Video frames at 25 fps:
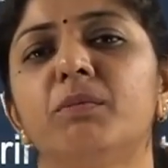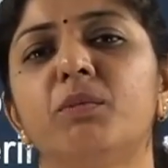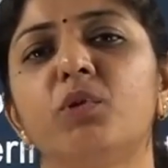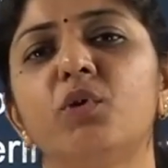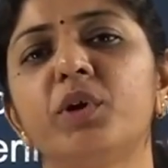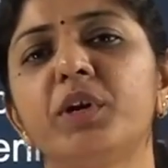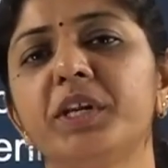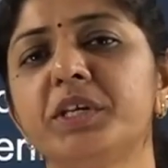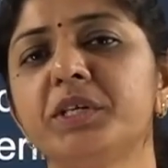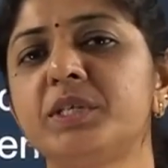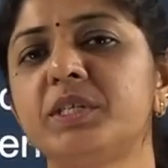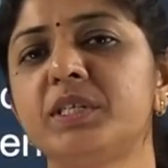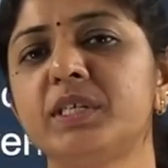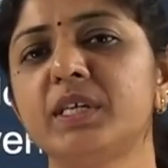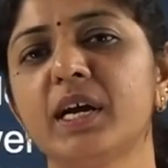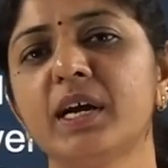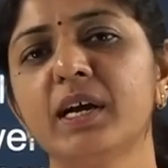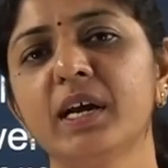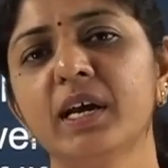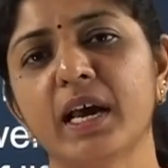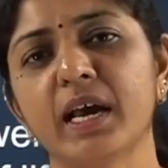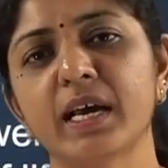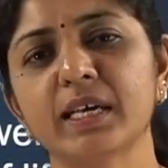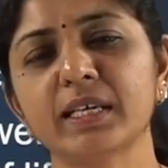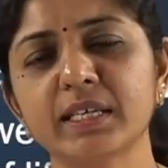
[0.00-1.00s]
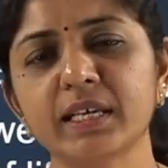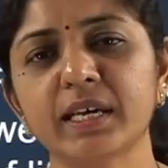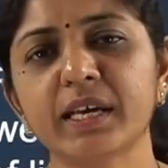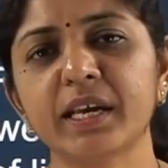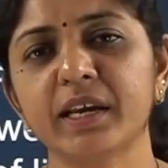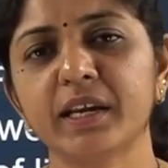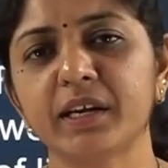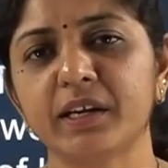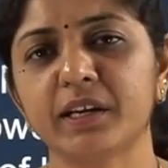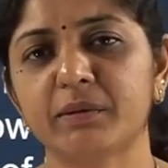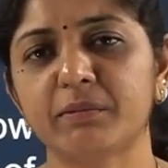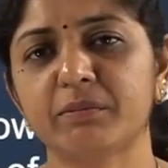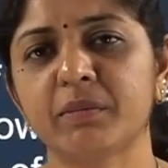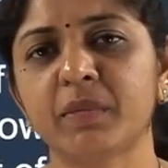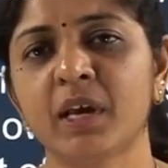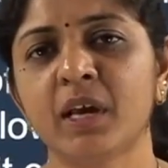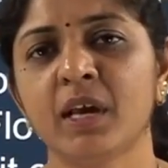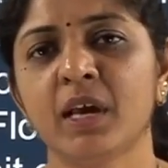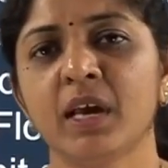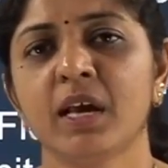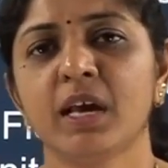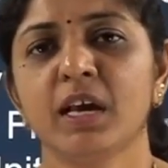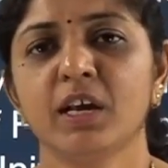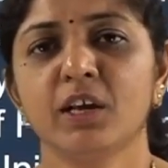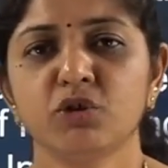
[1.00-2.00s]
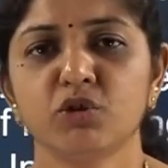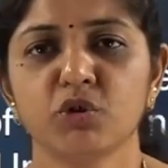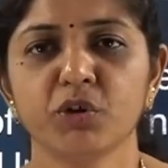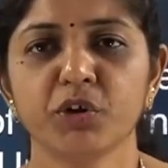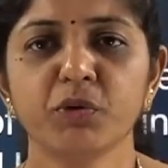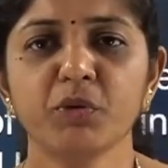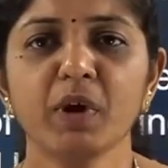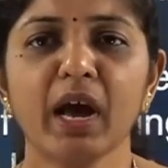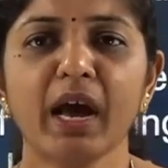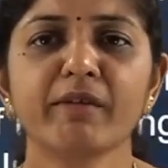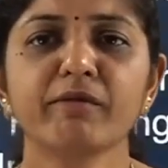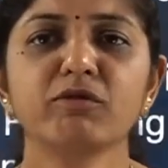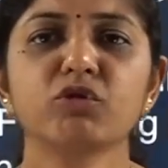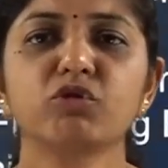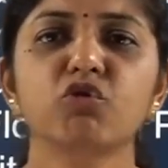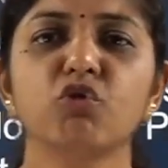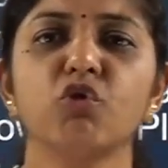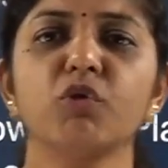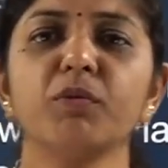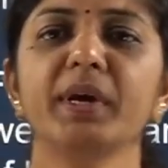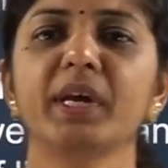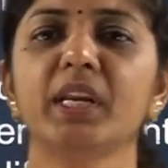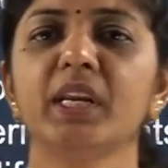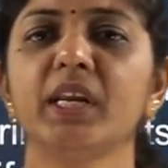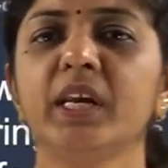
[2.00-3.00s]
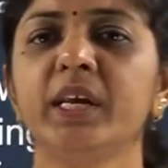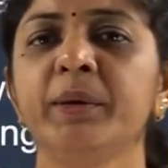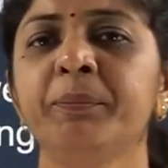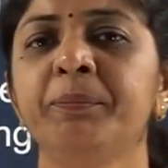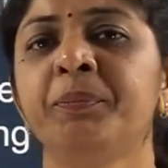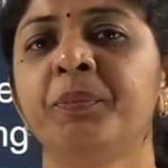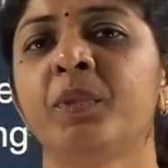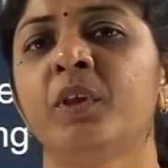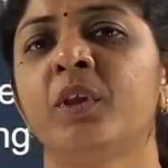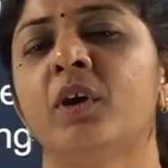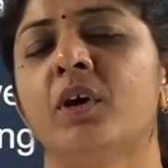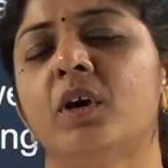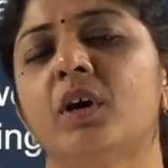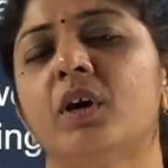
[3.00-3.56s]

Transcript: Protista as the kingdom, so you have so many